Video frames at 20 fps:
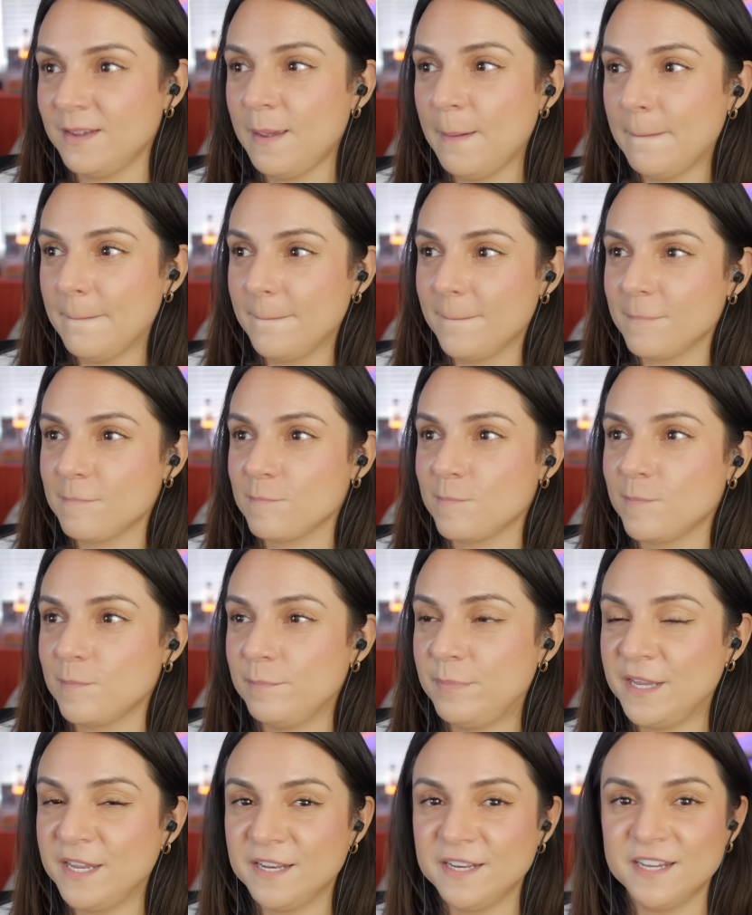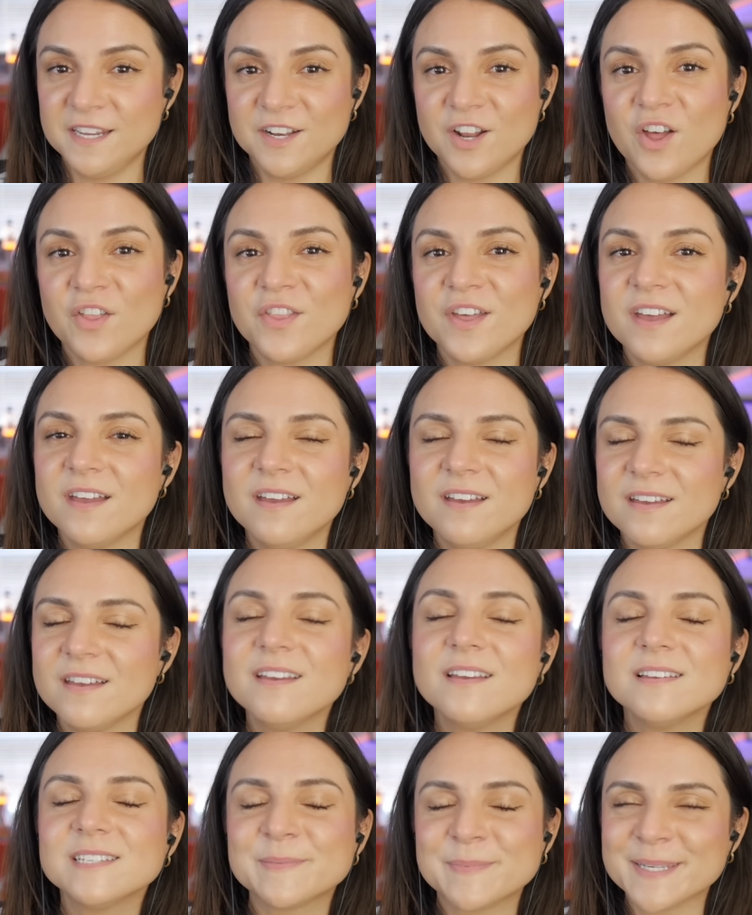Yes. Pin it on the
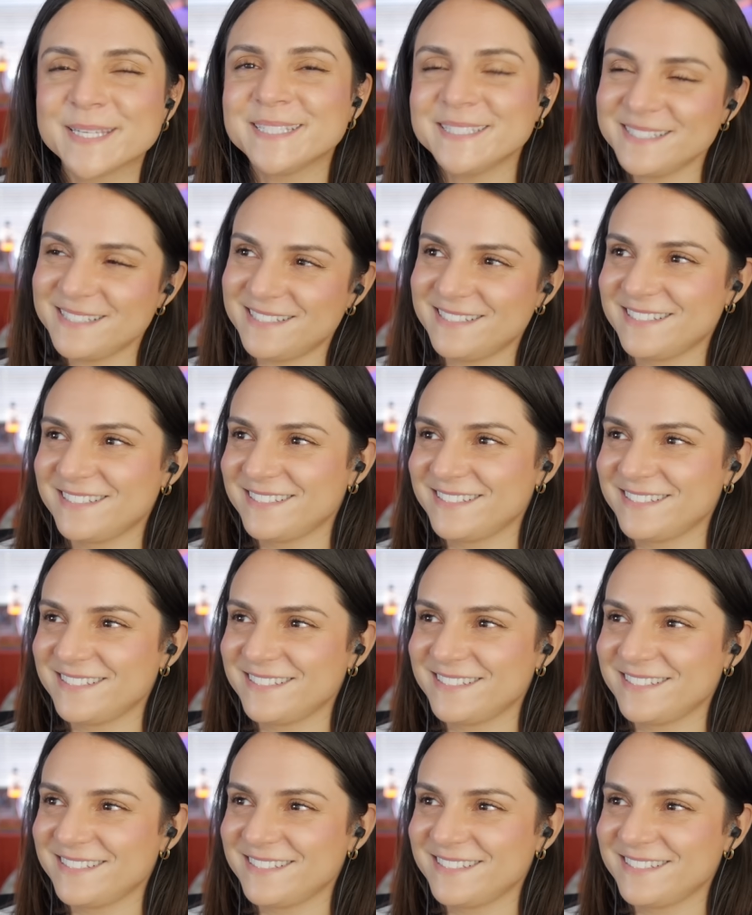husband.